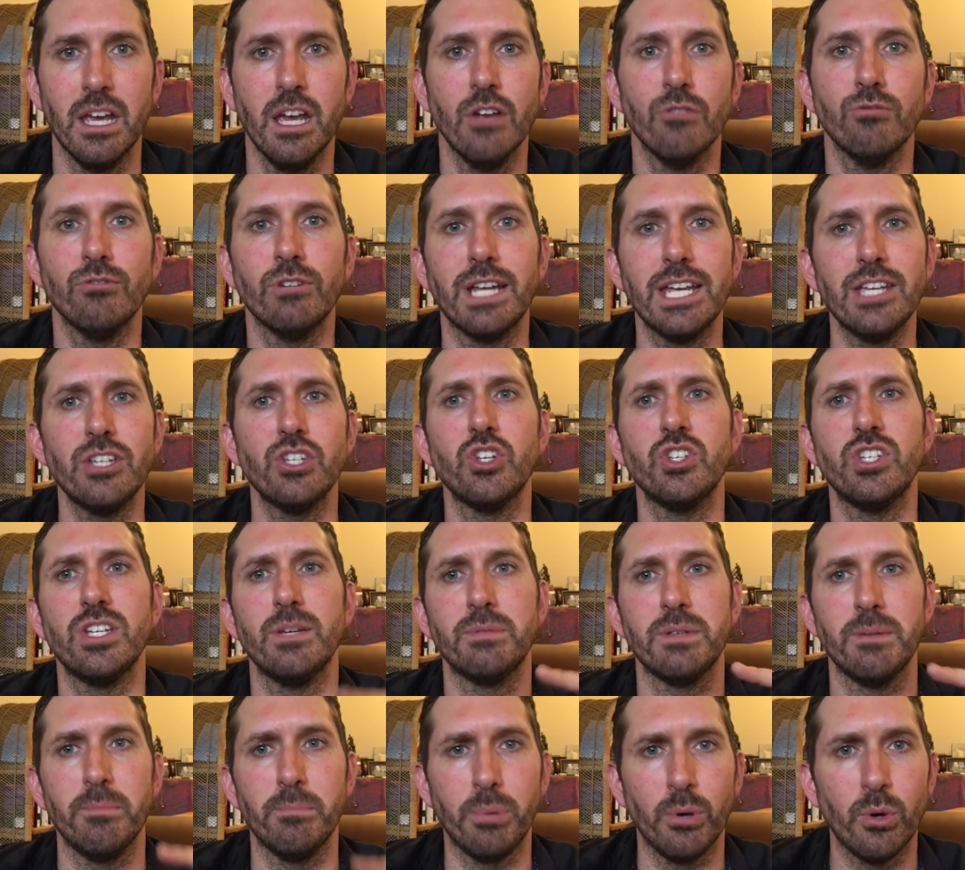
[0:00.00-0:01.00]

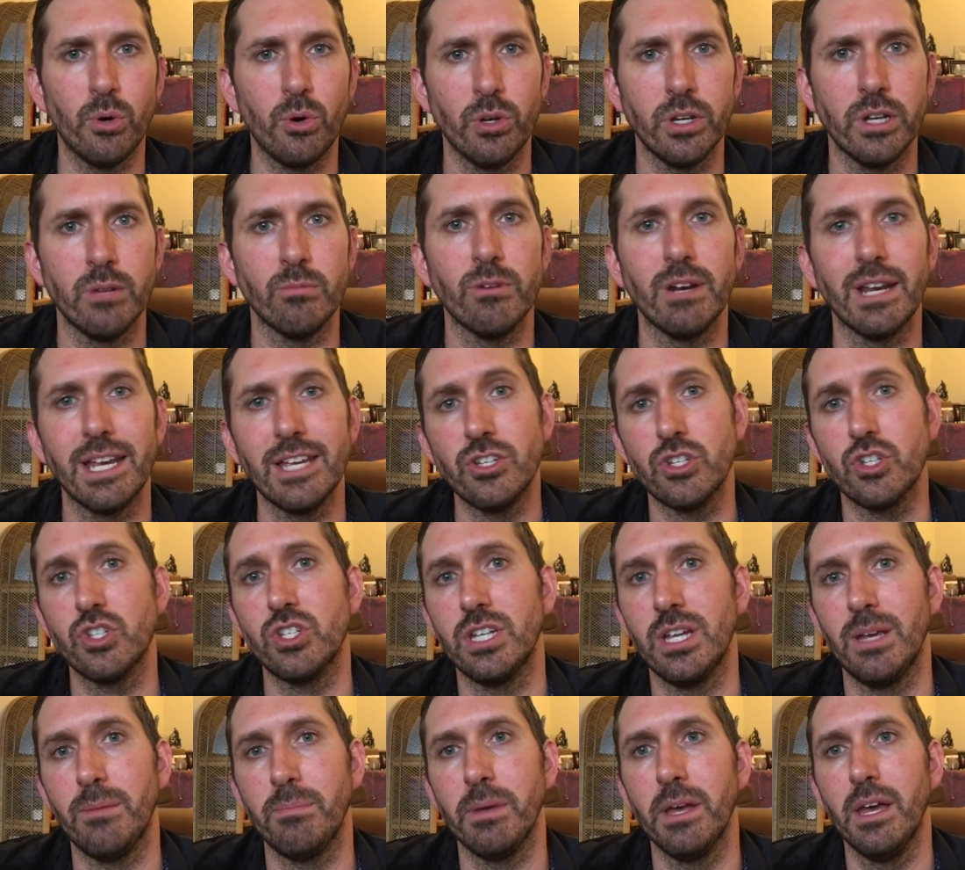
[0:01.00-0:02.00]
Relationship's important, and
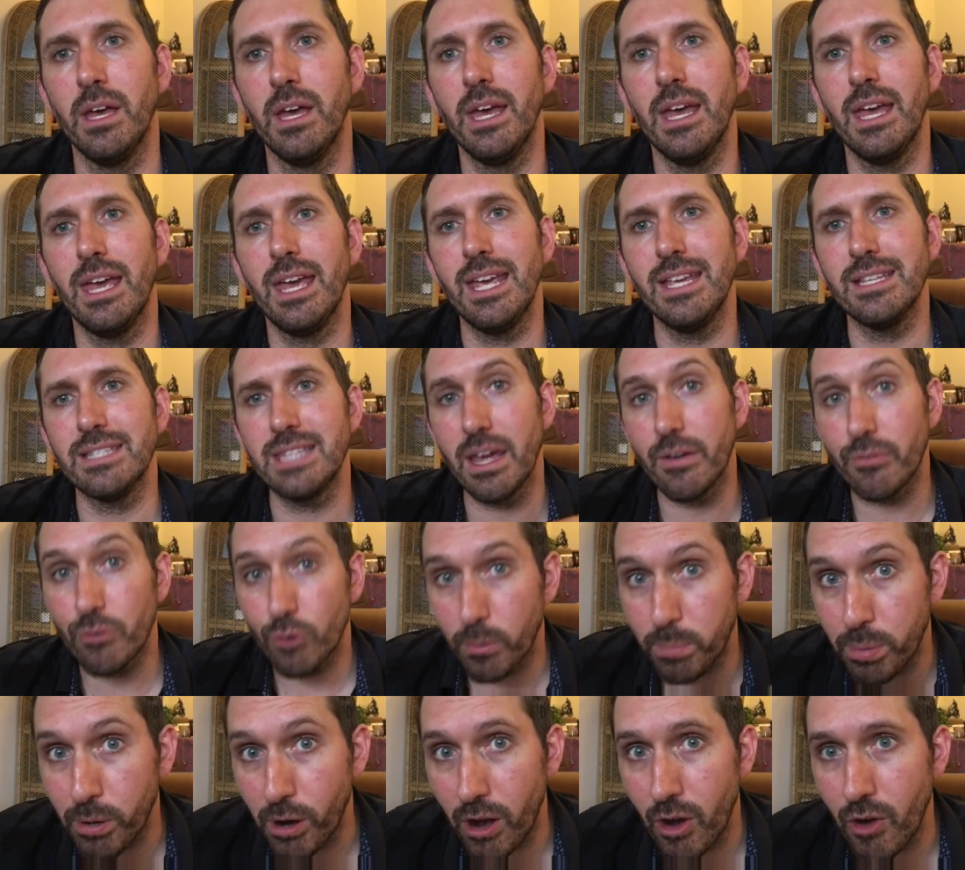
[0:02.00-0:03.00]
relationship is therefore a
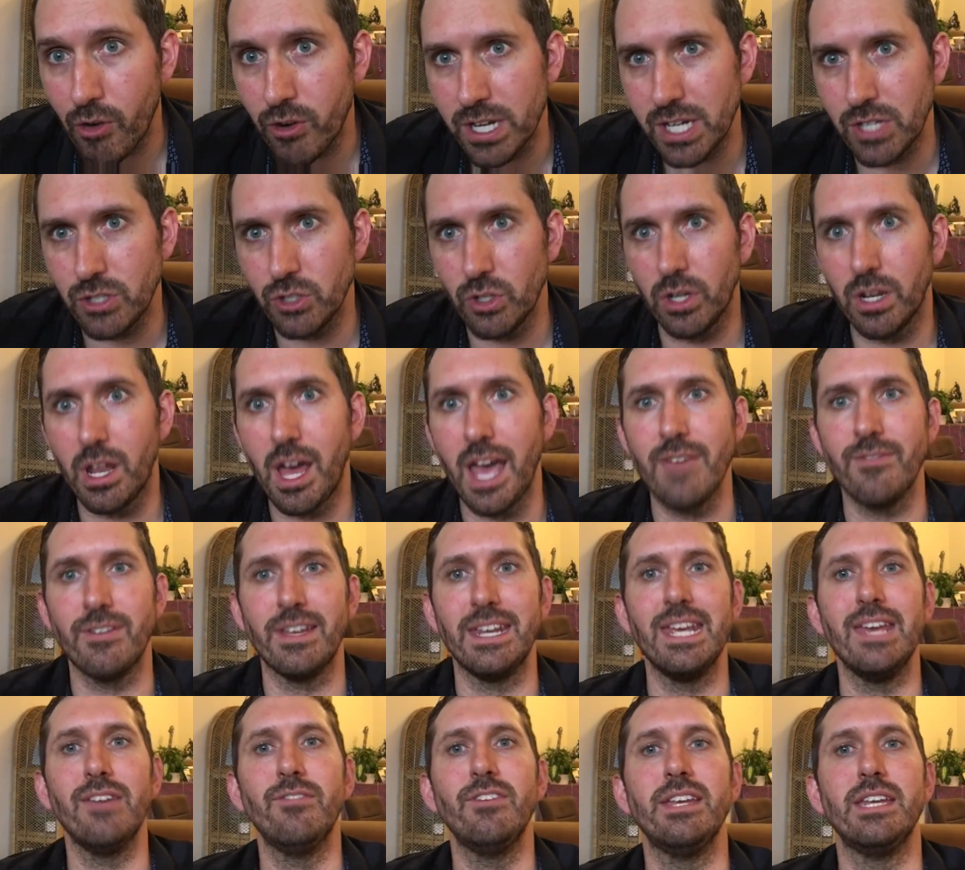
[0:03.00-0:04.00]
priority in your life. And
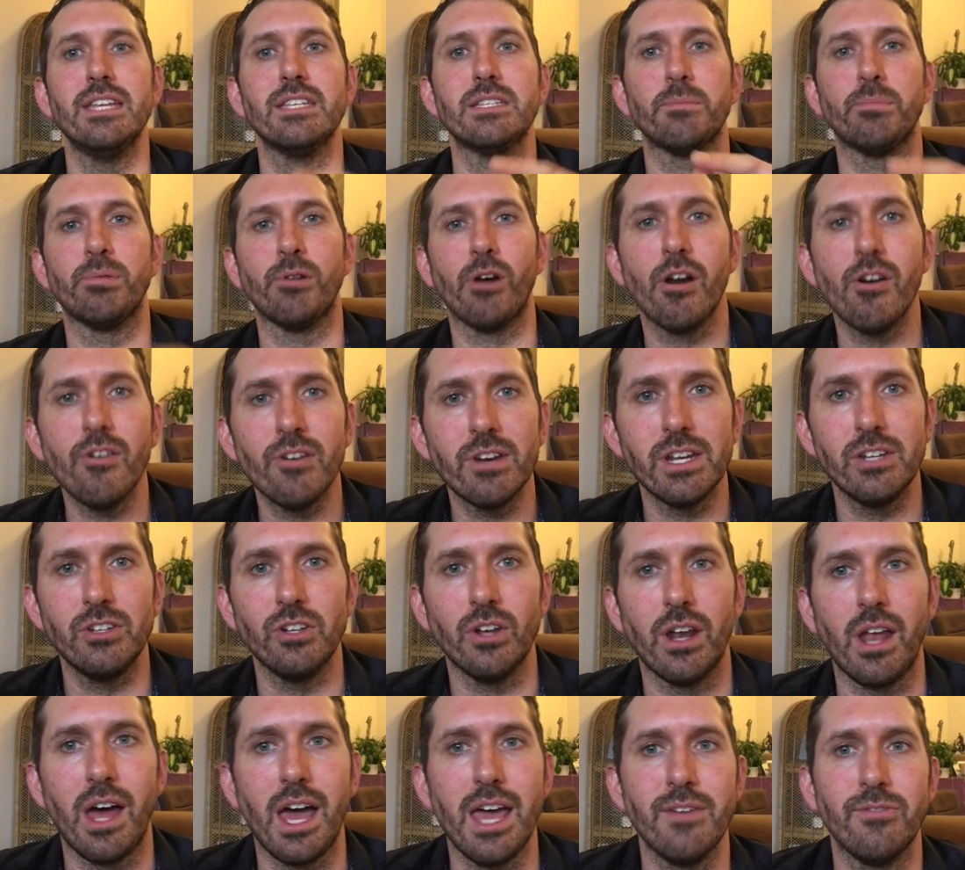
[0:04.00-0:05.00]
if it is a priority in your
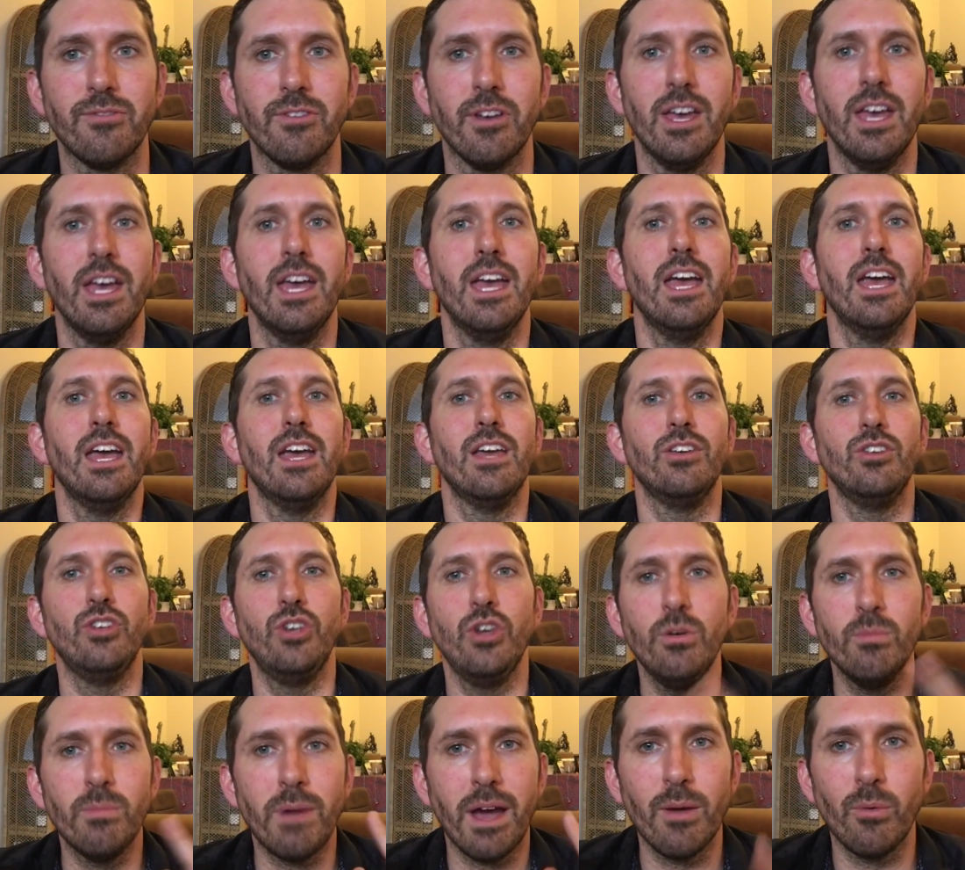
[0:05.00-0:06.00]
life,
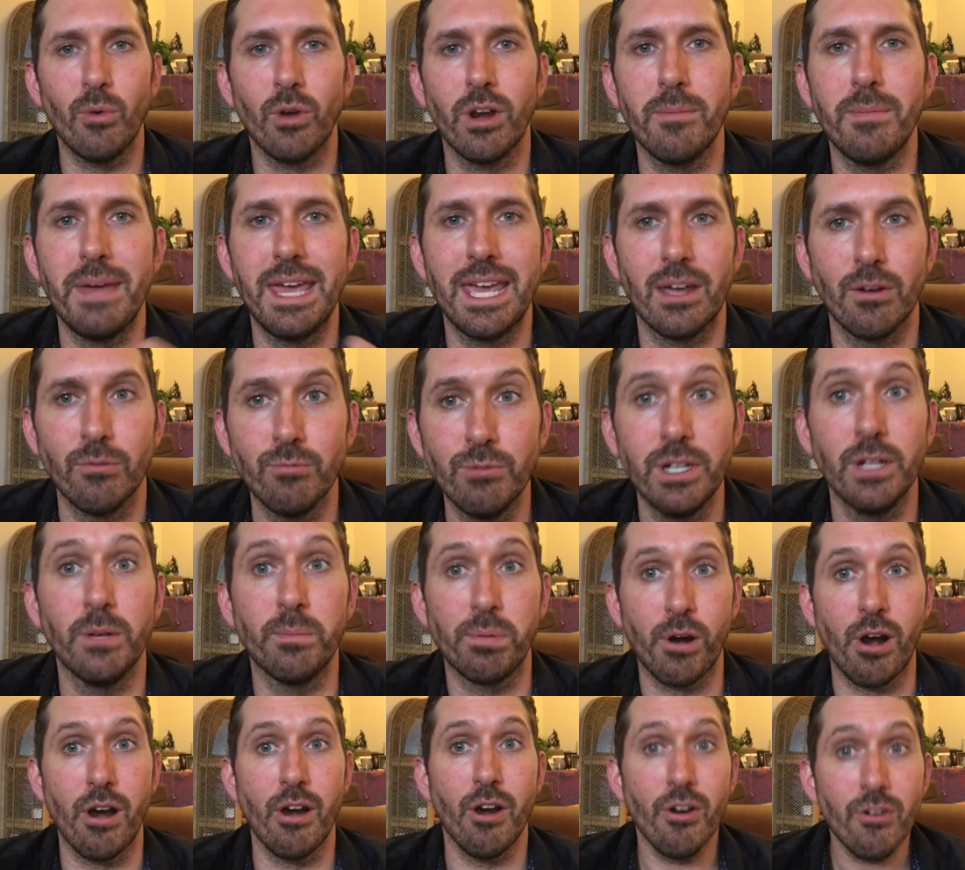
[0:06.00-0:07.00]
you might want to make a real
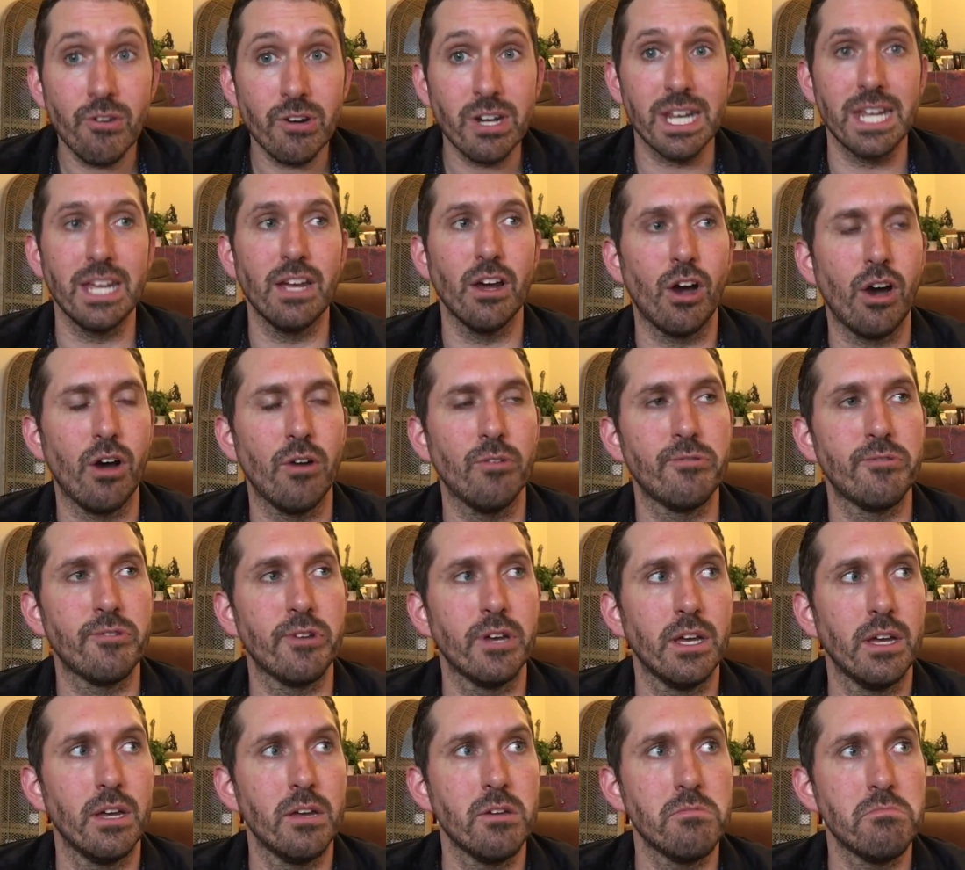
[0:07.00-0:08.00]
priority of,
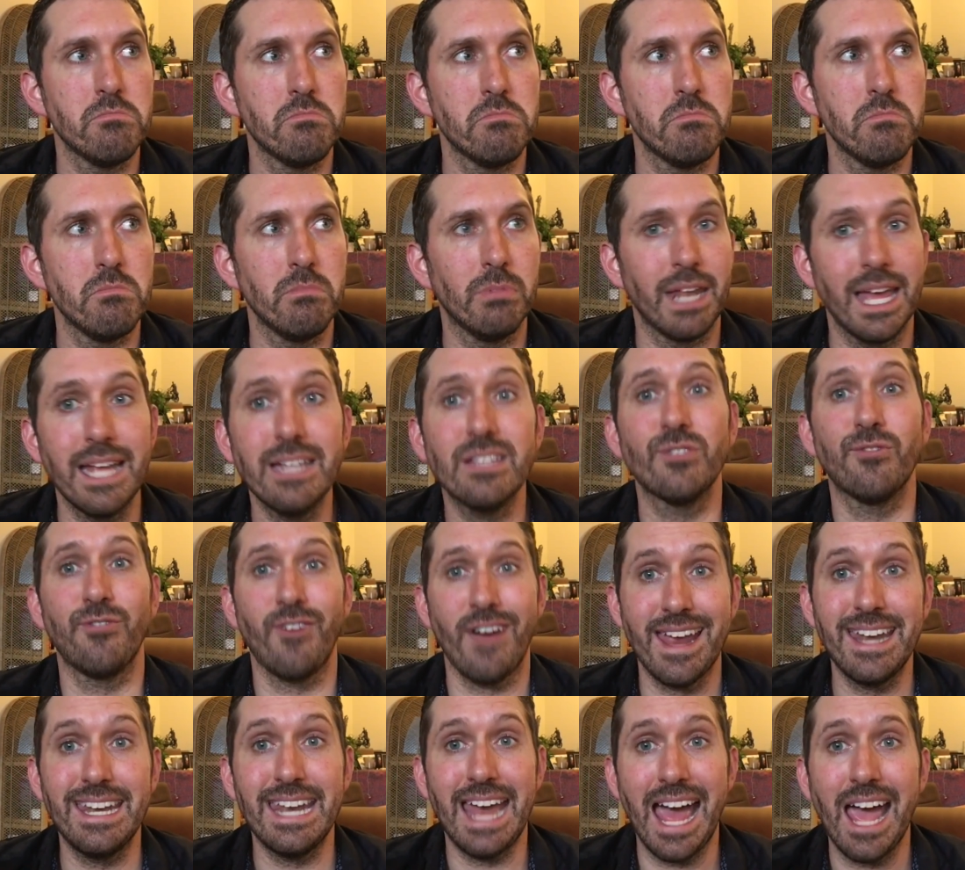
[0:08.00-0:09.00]
let's
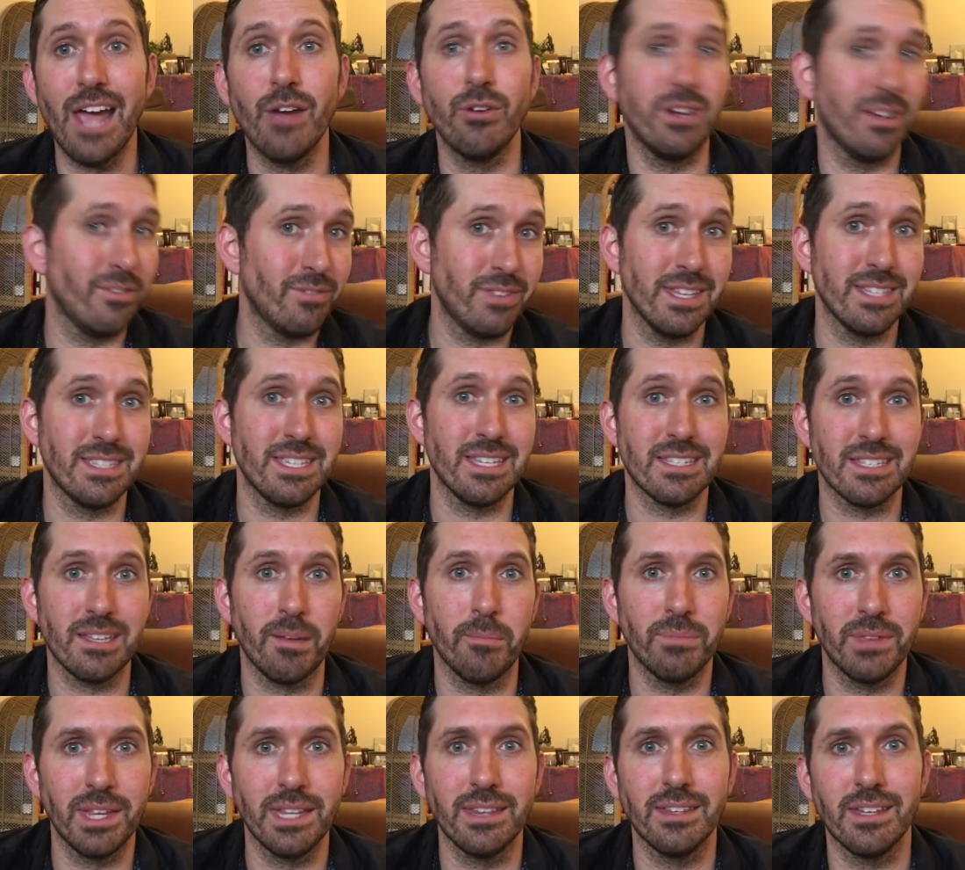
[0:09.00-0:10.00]
find out if this is something